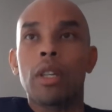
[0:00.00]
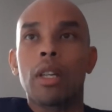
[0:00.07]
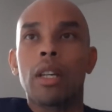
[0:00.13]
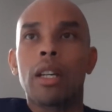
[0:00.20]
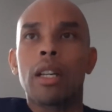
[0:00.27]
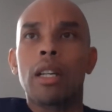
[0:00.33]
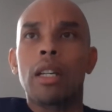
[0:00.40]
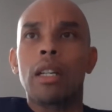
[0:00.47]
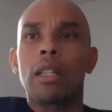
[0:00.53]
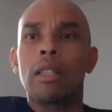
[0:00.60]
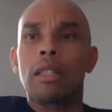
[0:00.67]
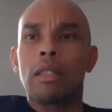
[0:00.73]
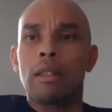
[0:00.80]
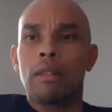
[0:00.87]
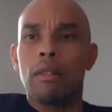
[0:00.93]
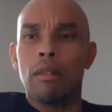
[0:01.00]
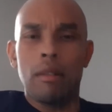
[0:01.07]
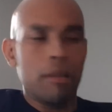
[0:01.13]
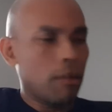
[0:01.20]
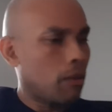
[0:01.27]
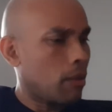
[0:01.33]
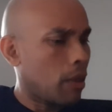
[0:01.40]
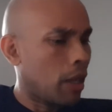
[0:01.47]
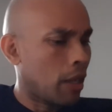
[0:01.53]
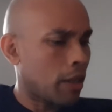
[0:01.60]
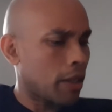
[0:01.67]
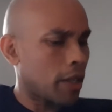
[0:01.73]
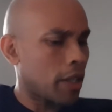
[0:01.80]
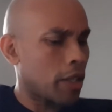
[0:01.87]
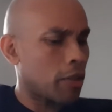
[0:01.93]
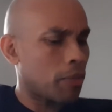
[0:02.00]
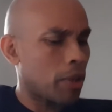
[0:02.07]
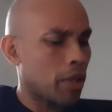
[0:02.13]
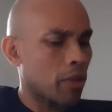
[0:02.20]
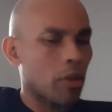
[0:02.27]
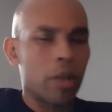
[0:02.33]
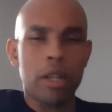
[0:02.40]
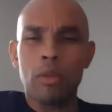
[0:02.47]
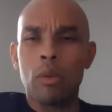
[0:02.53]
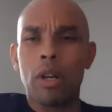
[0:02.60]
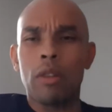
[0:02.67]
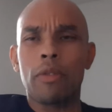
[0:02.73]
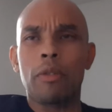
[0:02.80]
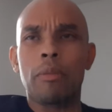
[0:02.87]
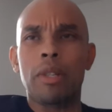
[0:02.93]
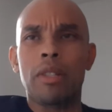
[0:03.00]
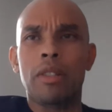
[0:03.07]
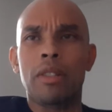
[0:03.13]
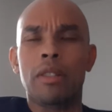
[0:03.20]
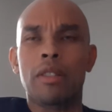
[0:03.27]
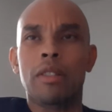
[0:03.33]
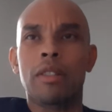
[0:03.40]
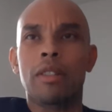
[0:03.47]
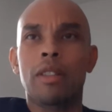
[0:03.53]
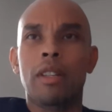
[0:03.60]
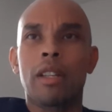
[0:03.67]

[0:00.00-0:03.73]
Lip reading: and it's been quite a while for me since